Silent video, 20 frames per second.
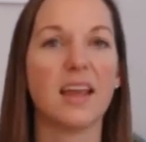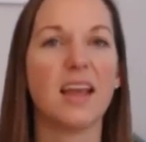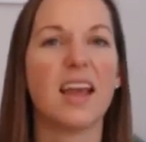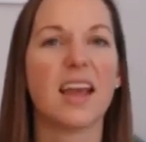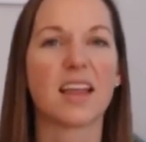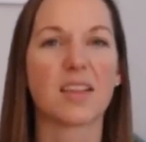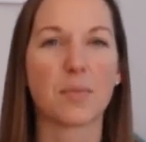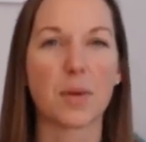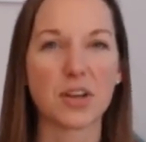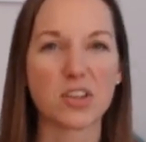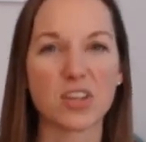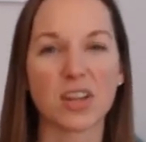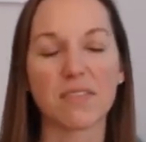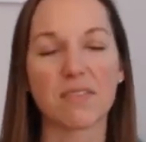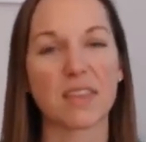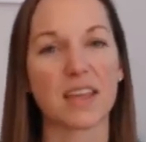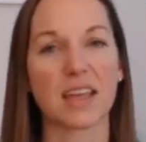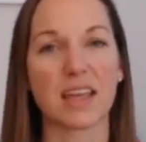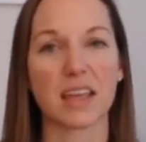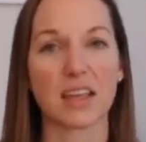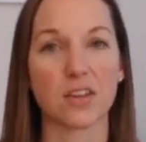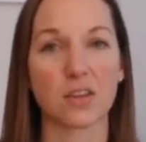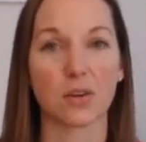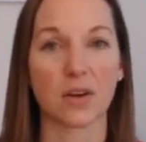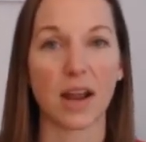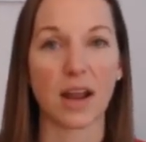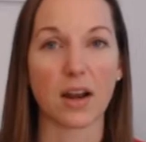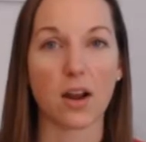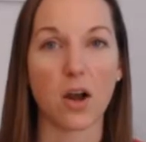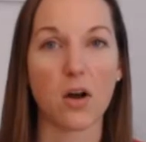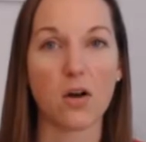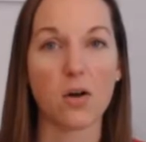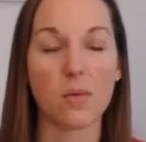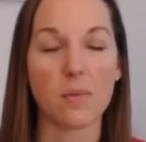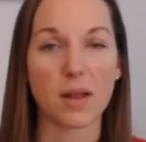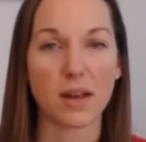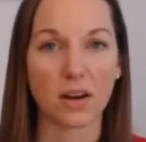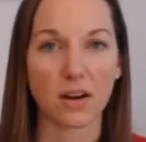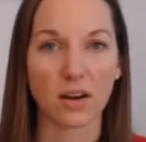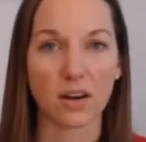especially if the kids are at home
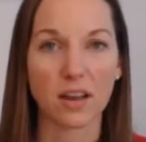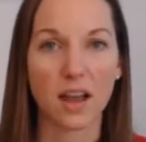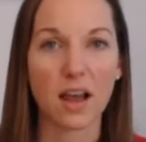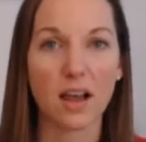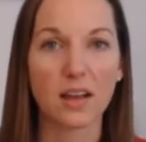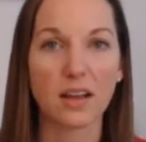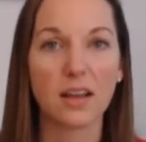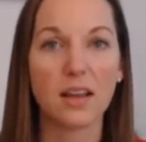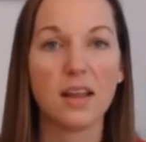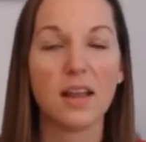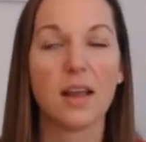and are young,